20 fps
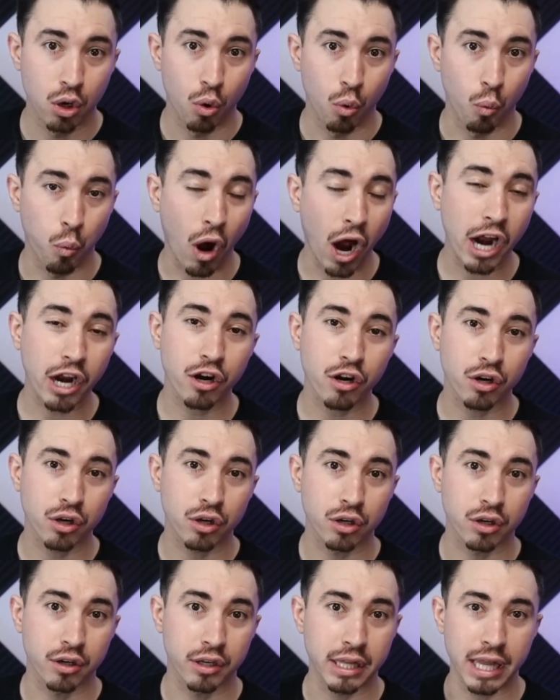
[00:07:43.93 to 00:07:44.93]
Why are
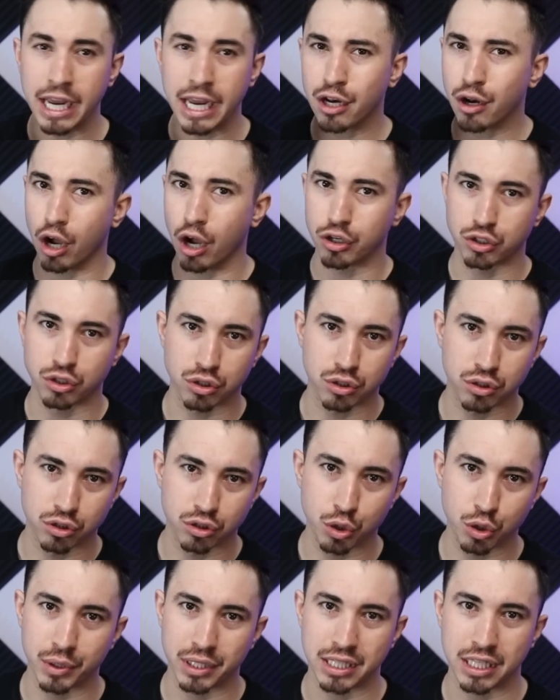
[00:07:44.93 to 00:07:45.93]
they not
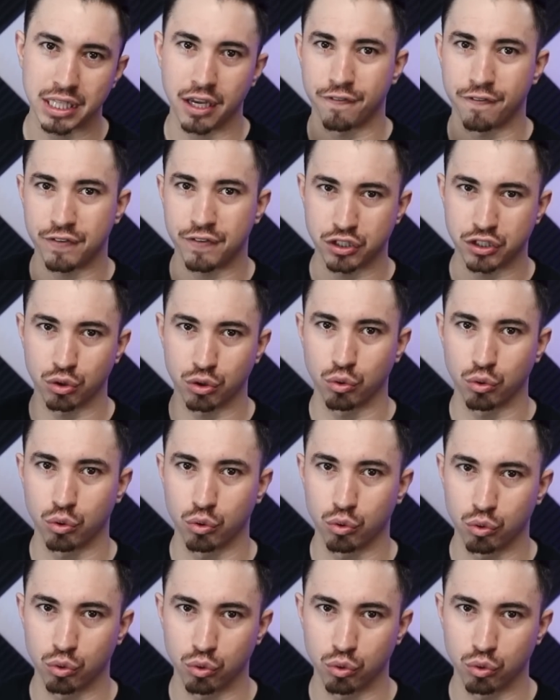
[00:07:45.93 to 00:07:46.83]
doing the official